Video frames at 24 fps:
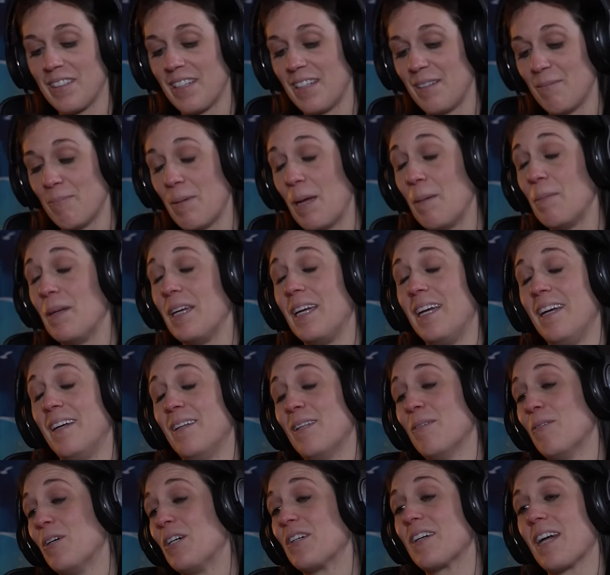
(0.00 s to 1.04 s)
Well, then maybe,
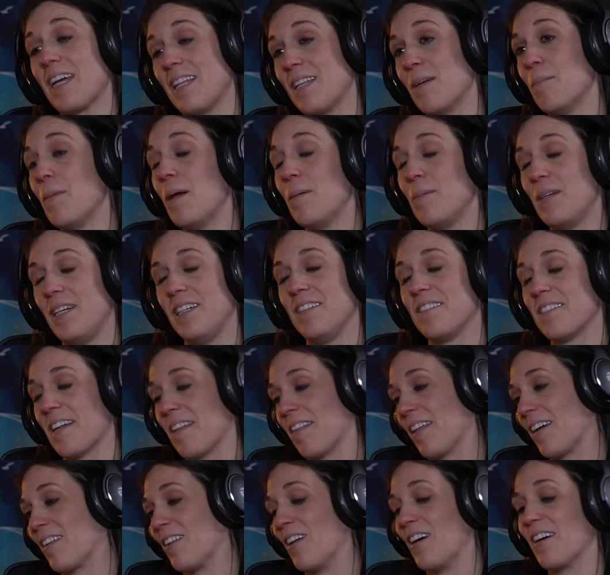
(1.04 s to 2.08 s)
then maybe he
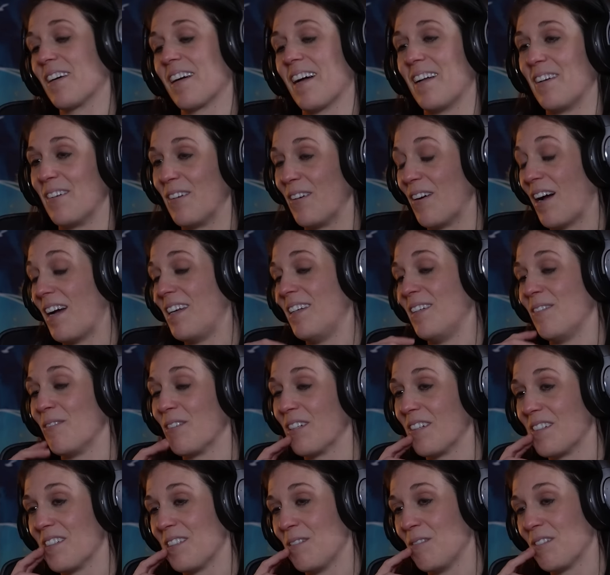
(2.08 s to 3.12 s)
set the clock. I don't know. I didn't
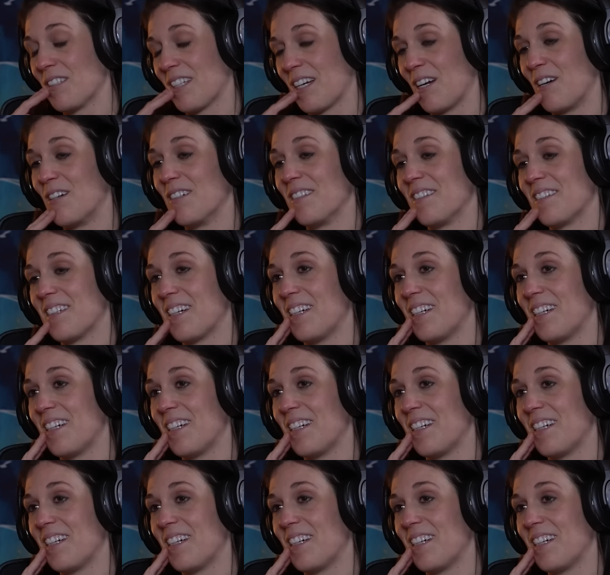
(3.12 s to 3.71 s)
realize he was like on